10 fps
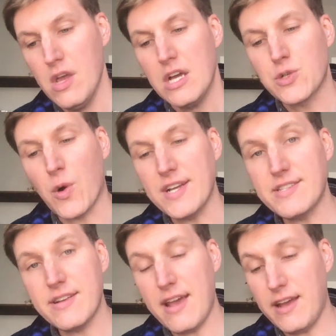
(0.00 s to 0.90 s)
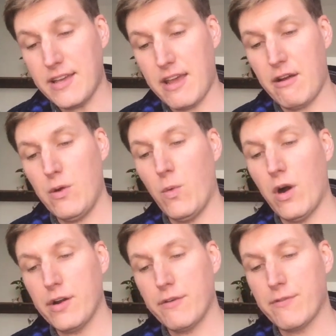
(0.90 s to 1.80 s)
Twice a day I carry
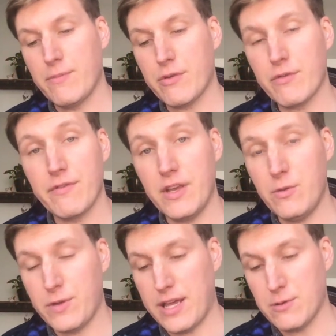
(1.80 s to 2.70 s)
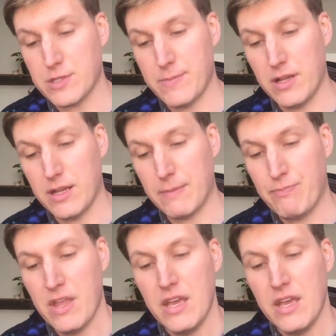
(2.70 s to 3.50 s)
water from the ravine without spilling.